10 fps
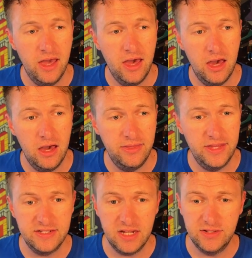There's
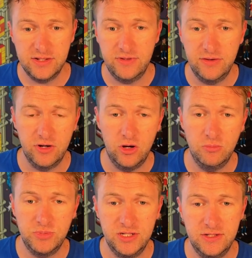tons of different
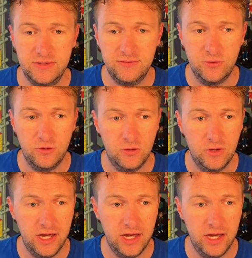options for